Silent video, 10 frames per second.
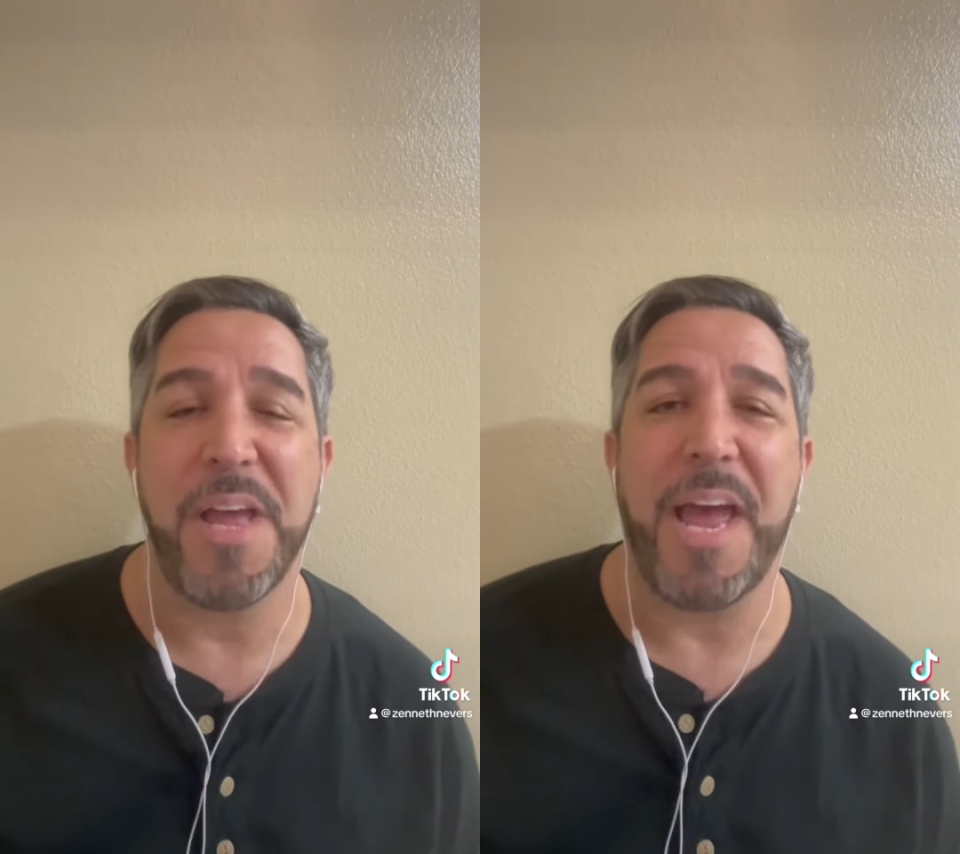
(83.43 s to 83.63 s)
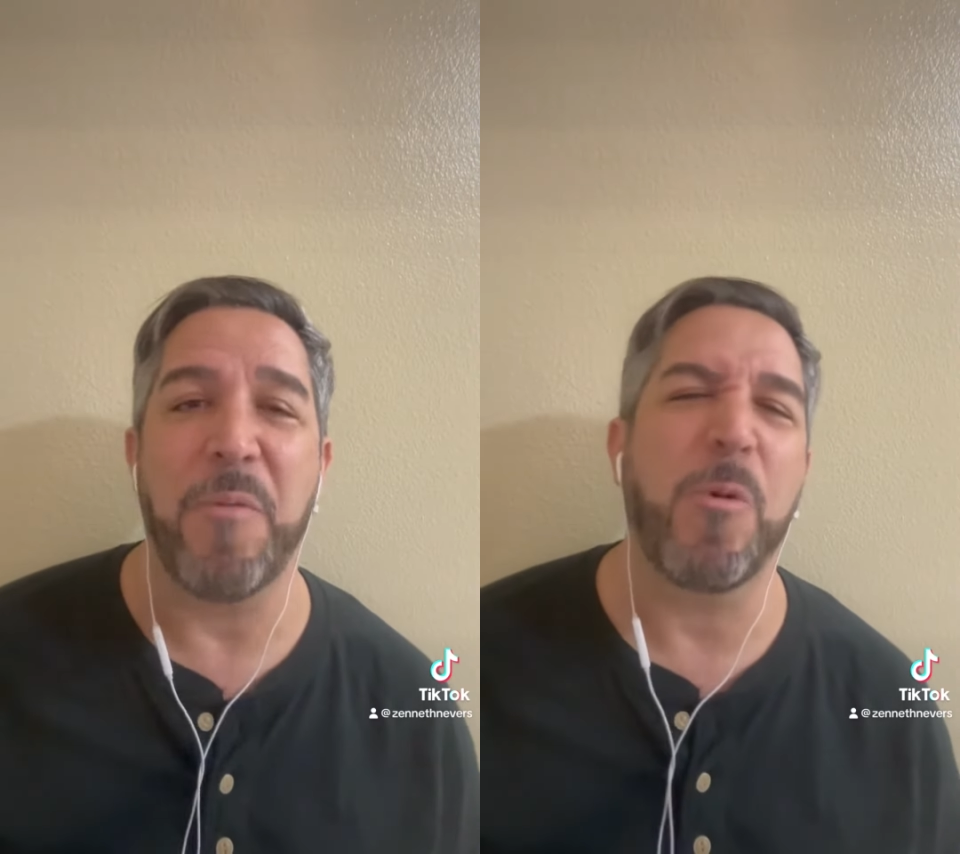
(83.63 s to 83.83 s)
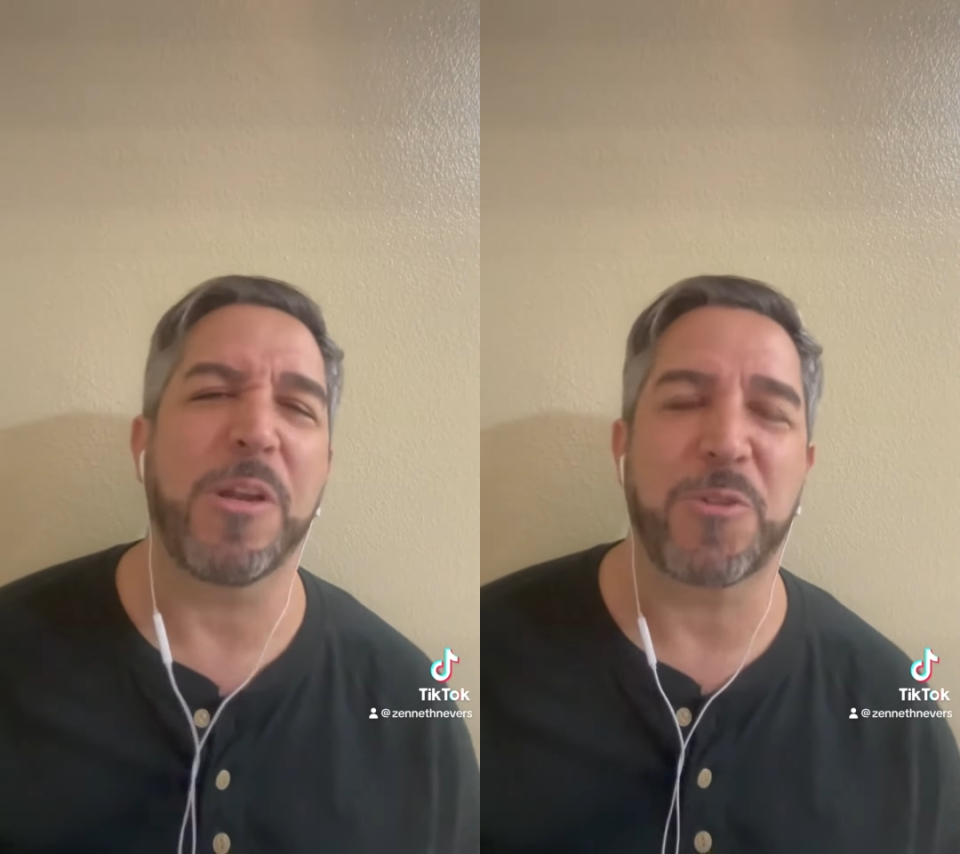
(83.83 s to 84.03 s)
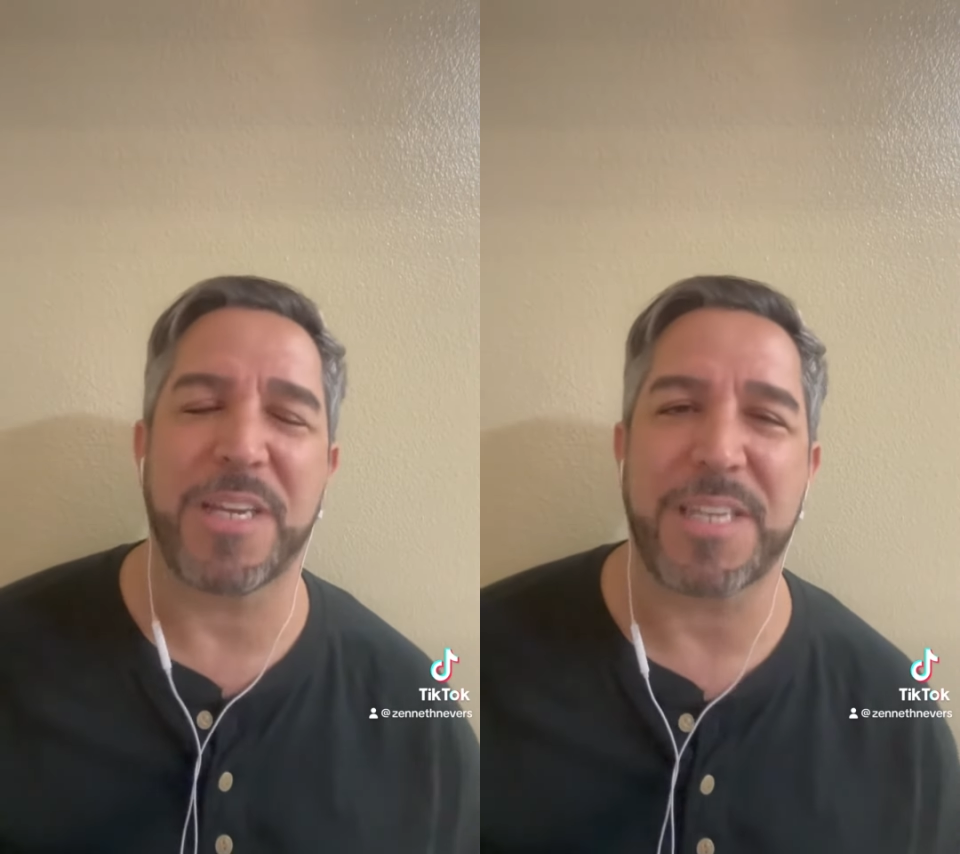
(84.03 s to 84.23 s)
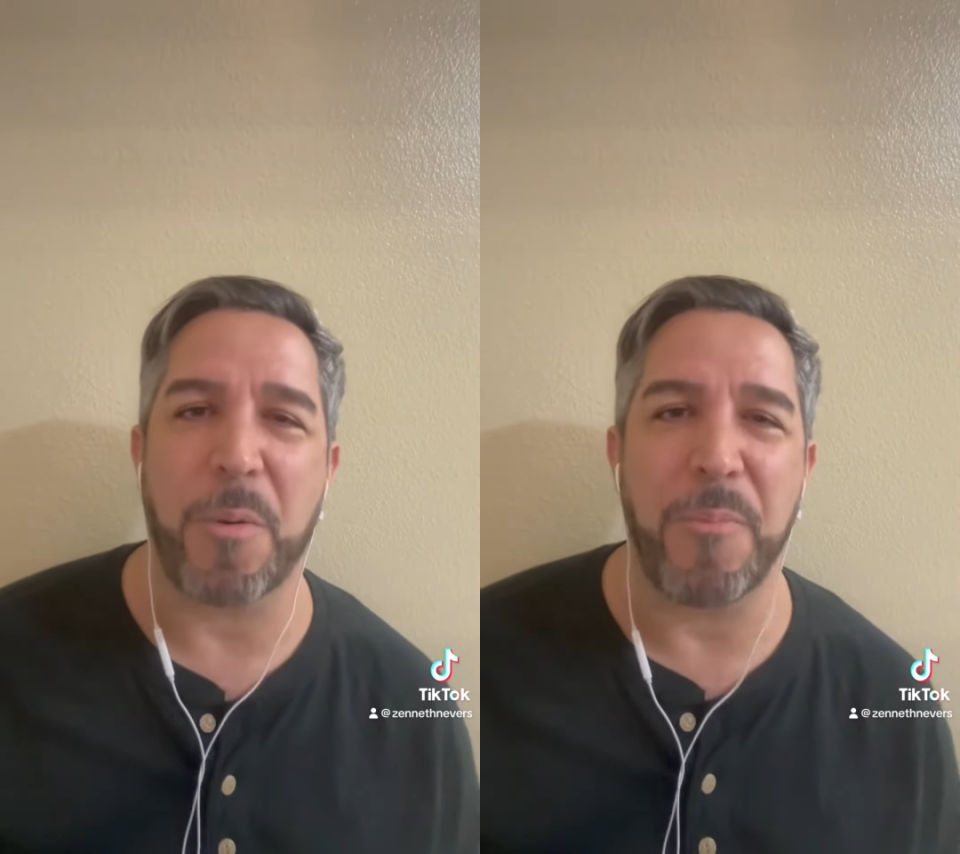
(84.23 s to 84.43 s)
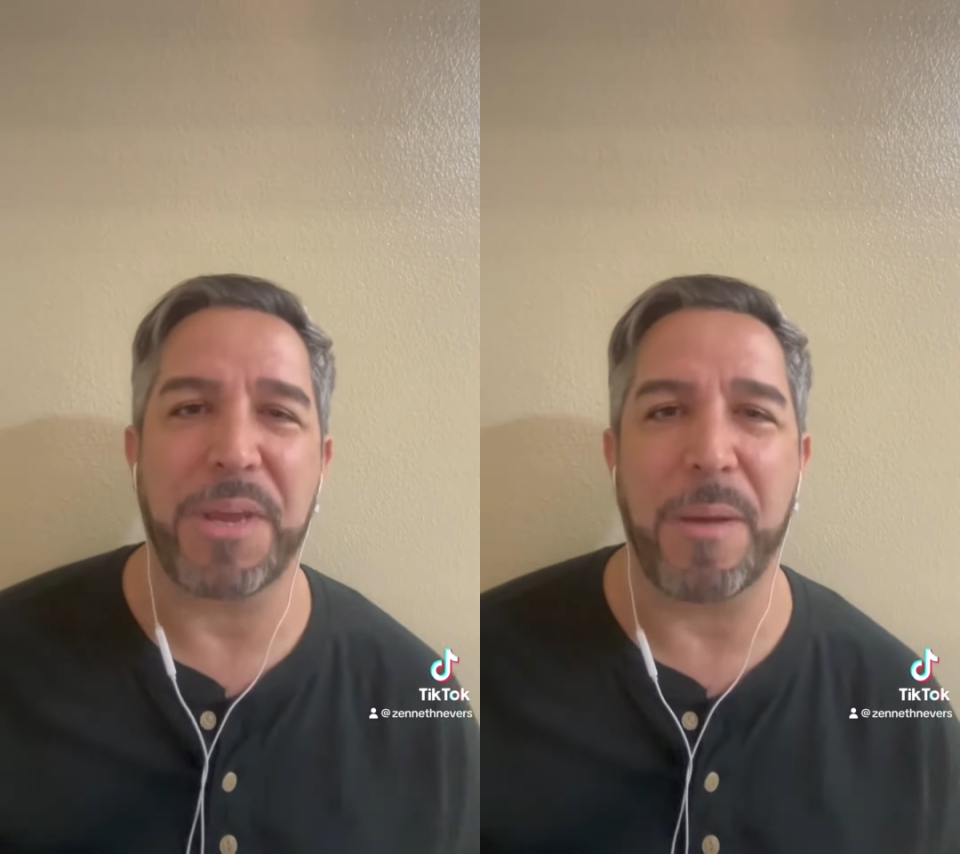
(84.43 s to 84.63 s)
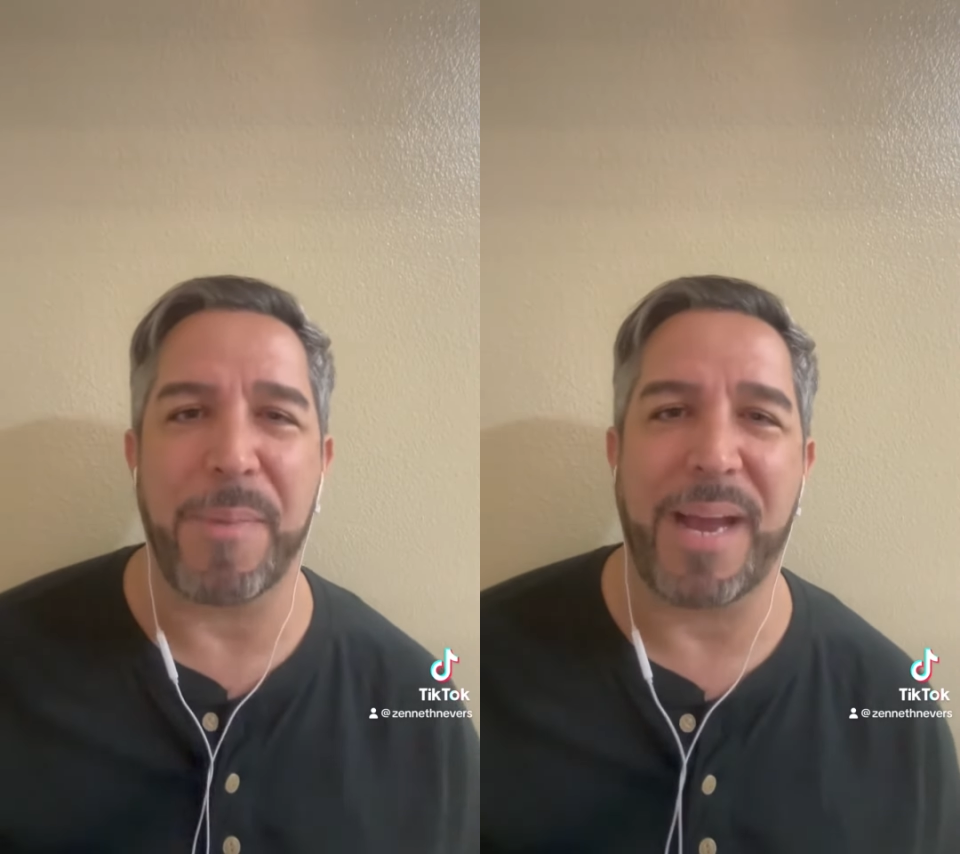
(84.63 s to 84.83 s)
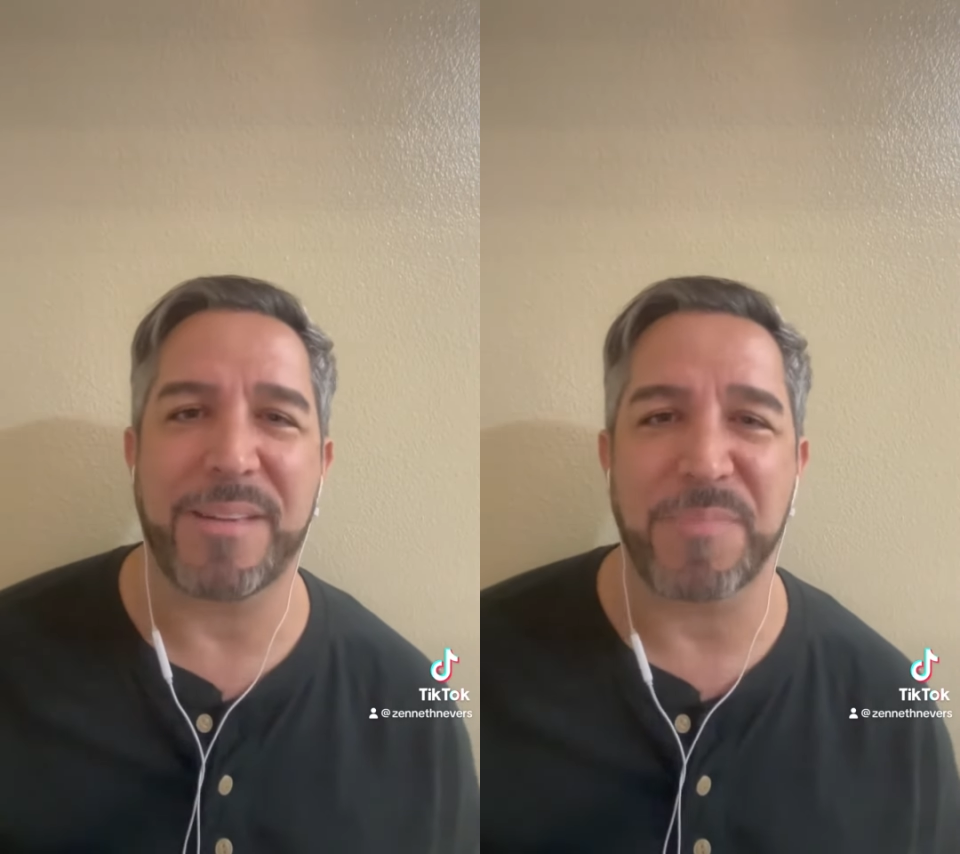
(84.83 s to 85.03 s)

And we'll address that when we come back.